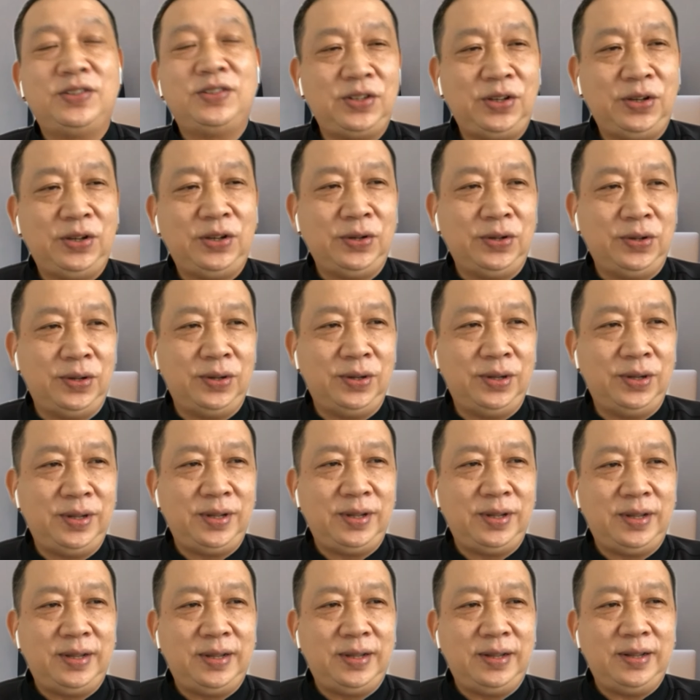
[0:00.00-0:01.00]
so
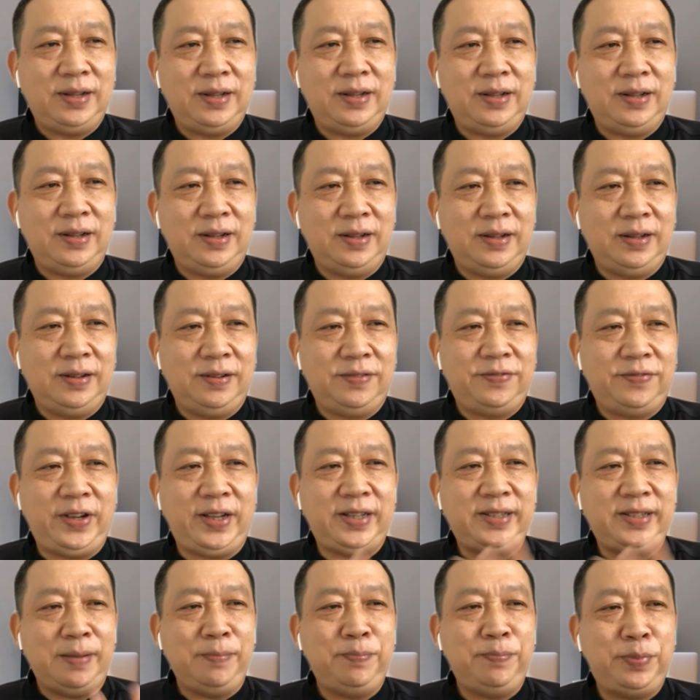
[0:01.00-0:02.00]
uh, for
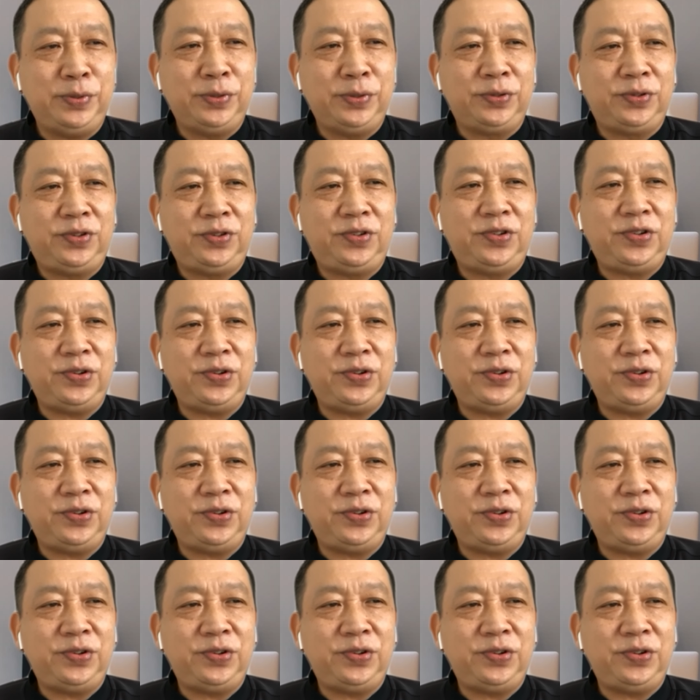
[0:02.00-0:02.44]
example,